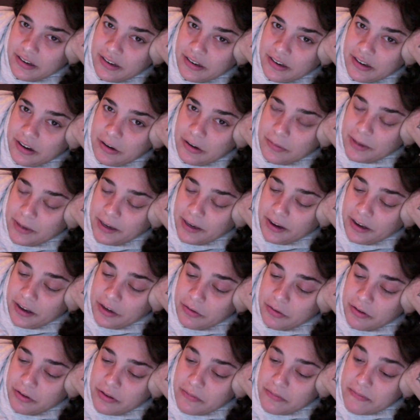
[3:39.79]
Oh, my God. You are
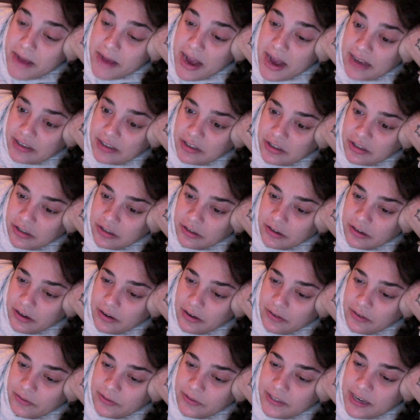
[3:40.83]
the master
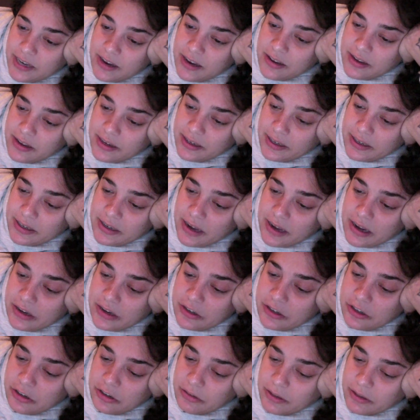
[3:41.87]
of telling and not
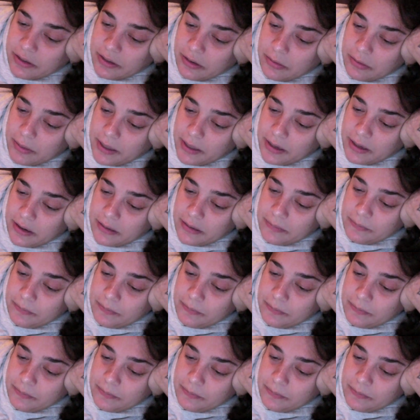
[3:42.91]
showing. Oh, my God.